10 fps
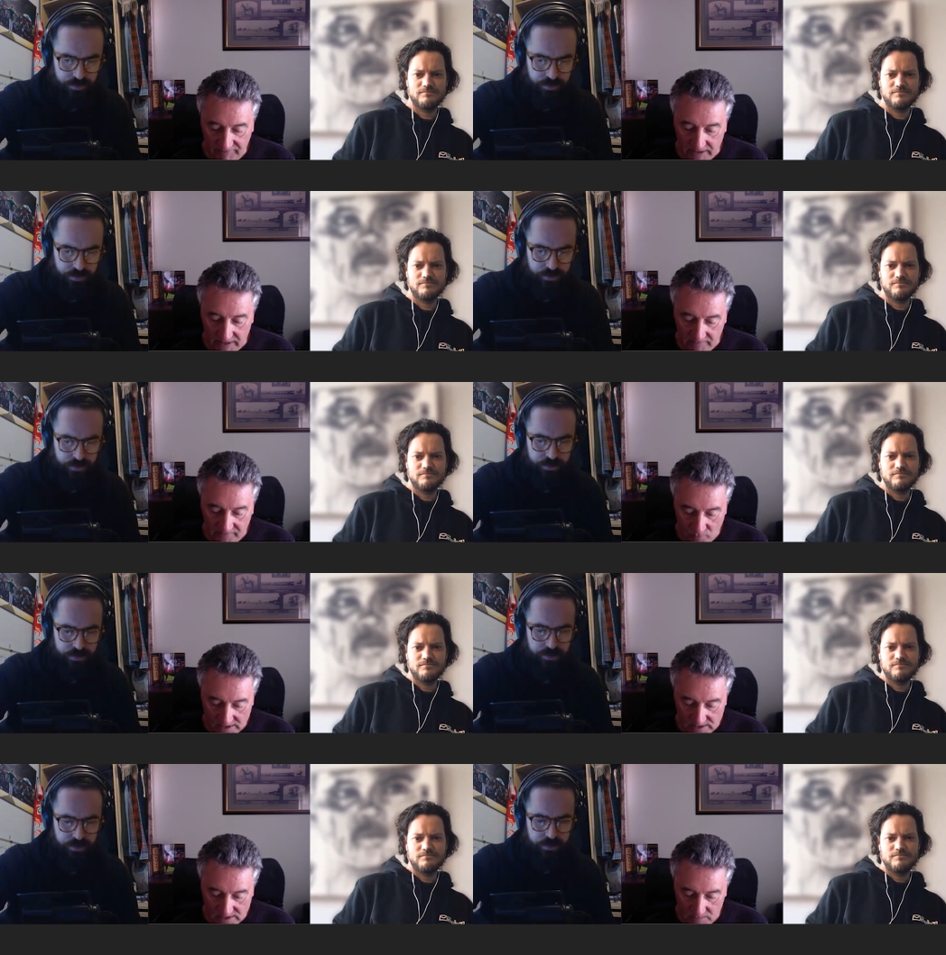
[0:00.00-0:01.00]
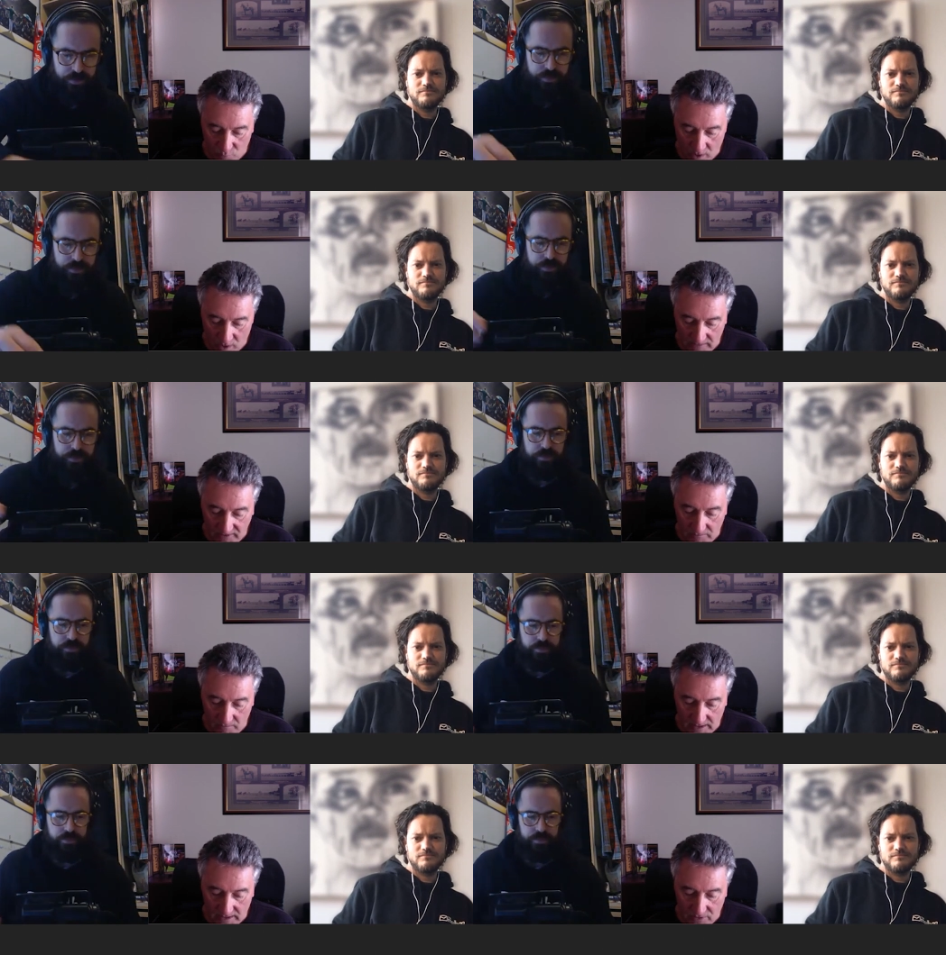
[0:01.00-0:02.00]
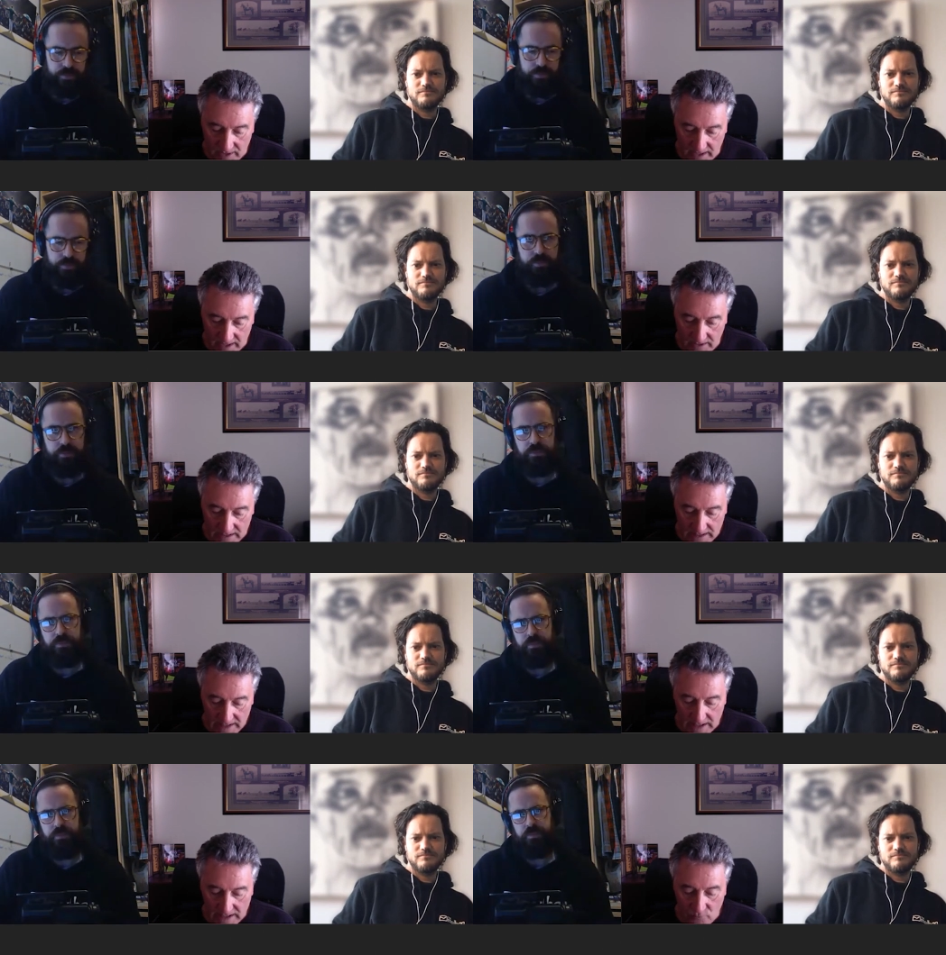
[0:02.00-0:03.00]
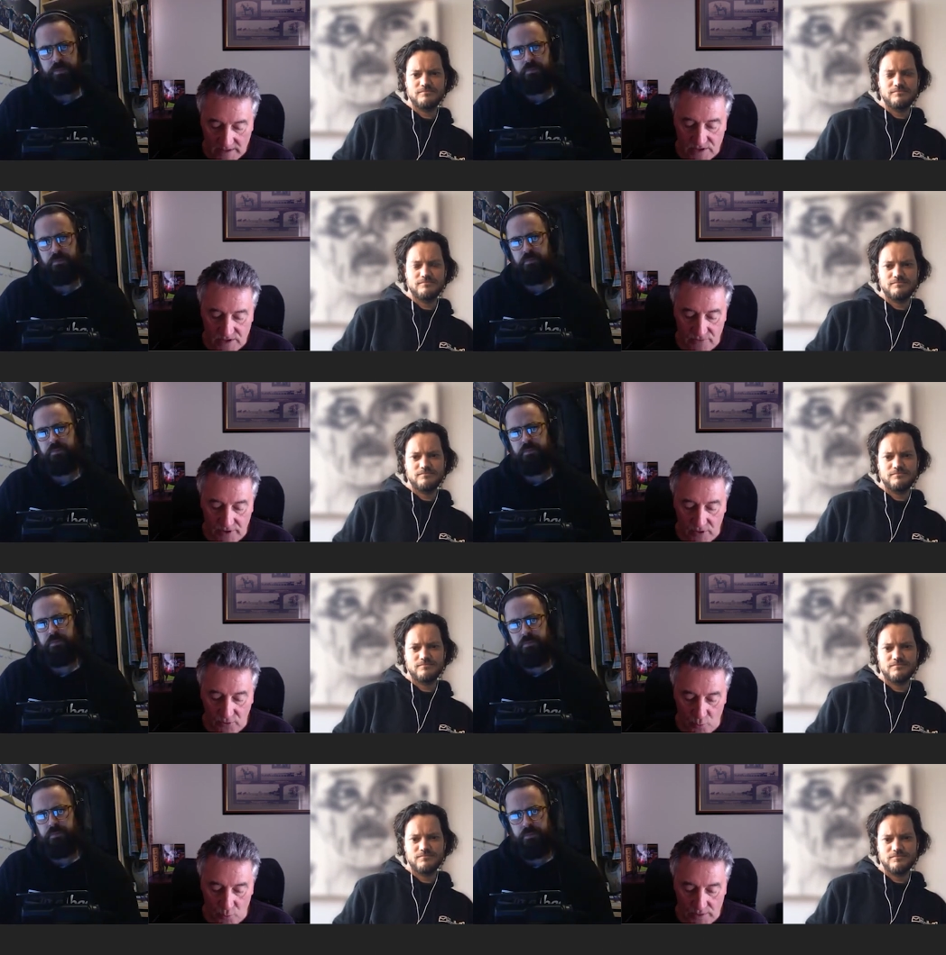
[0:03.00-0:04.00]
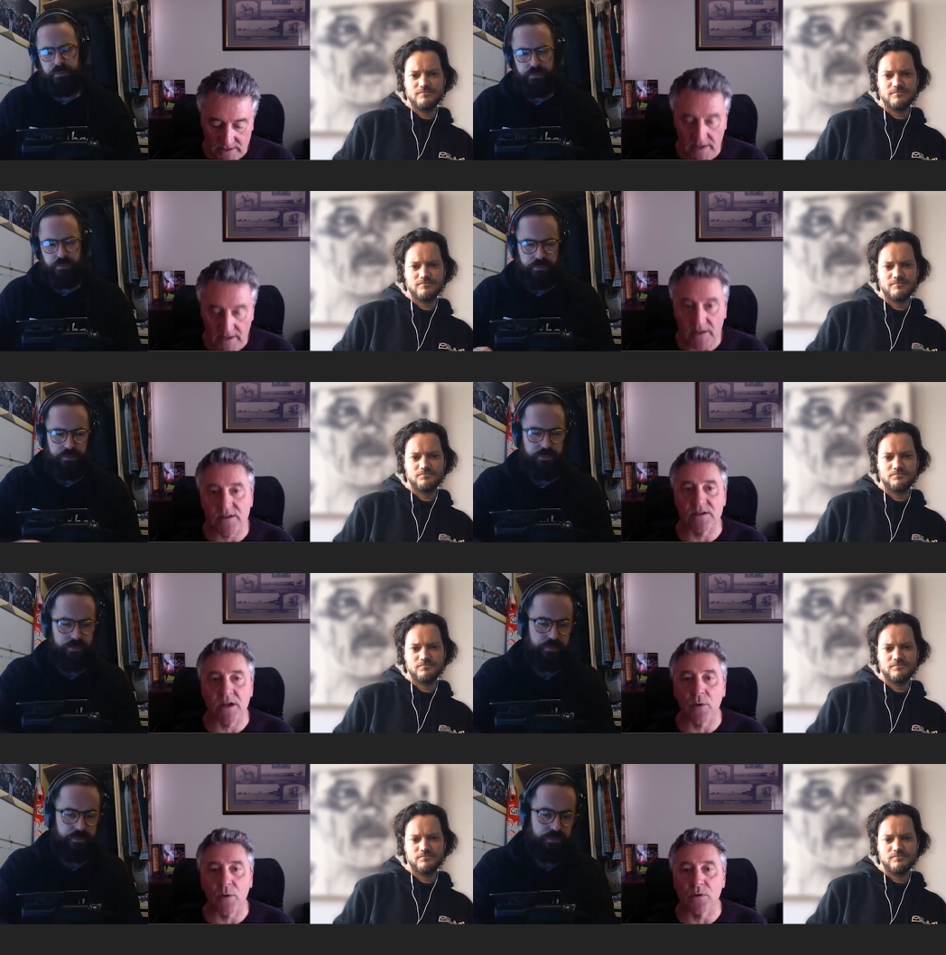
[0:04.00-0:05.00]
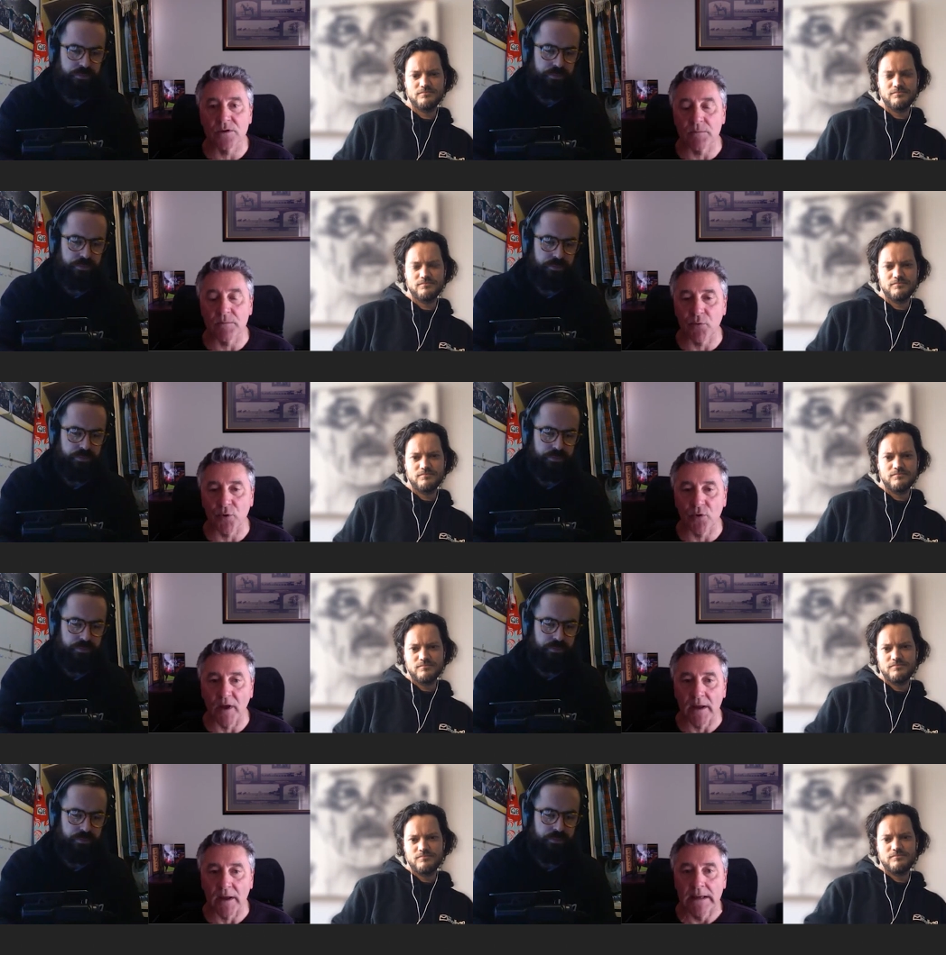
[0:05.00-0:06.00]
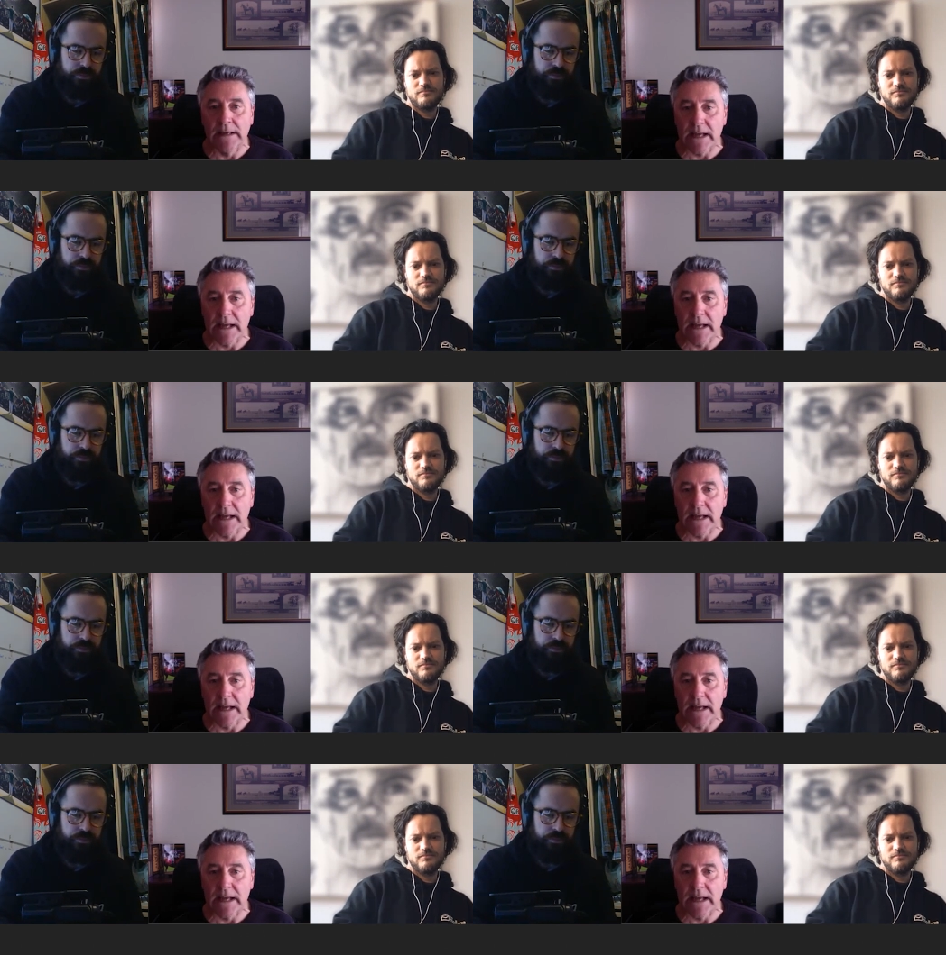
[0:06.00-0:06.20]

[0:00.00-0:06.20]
Speaker 1: fathom from race number one if you can make ground. And in race three, I thought uh, this is so as an improver.